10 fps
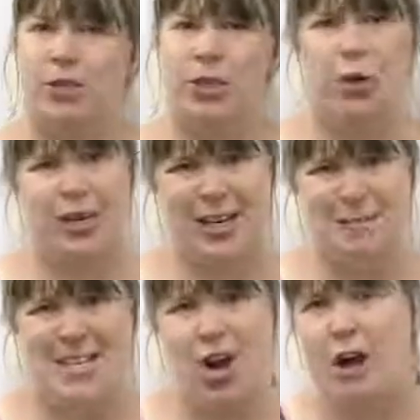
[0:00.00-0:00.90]
You're going
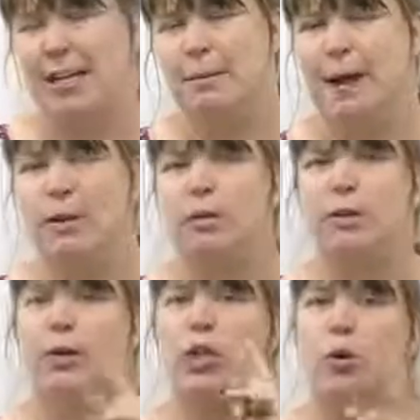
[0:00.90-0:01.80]
to be talking about
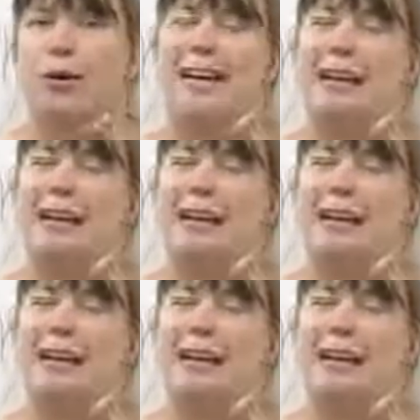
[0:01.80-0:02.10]
your